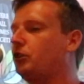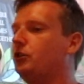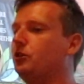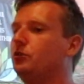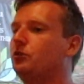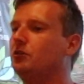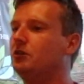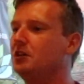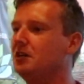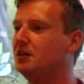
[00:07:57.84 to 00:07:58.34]
to
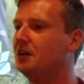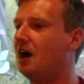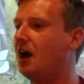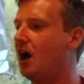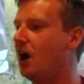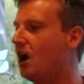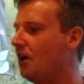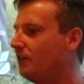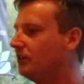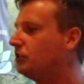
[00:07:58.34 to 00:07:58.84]

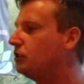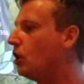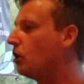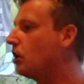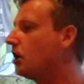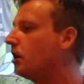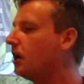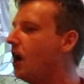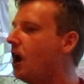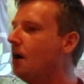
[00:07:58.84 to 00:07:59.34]
uh, the
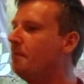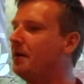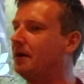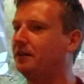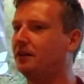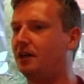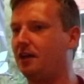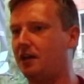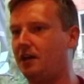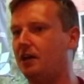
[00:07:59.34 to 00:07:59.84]
soccer club
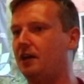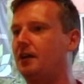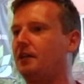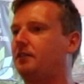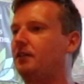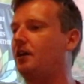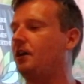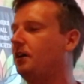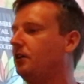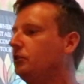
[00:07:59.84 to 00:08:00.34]
and uh,
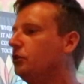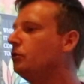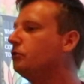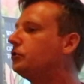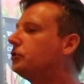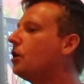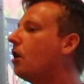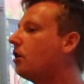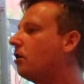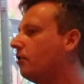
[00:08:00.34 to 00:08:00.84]
the youth
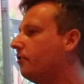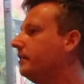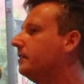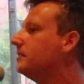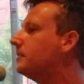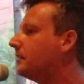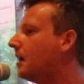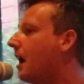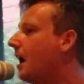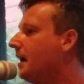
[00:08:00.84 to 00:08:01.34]
soccer
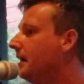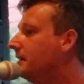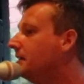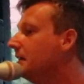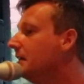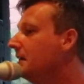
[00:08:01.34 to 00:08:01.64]
inside